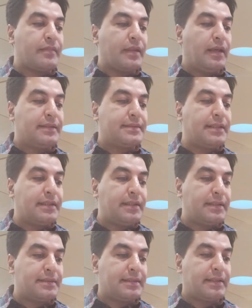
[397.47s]

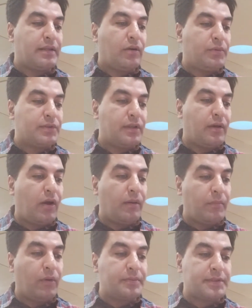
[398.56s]
sickness is an ob-
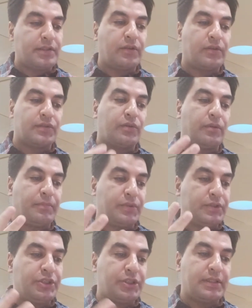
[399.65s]
obstacle or a
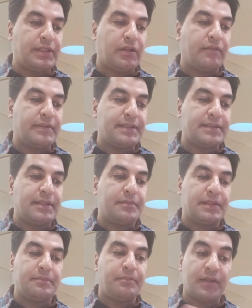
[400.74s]
position that often
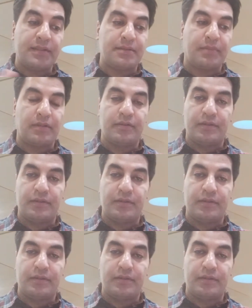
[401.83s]
seems impossible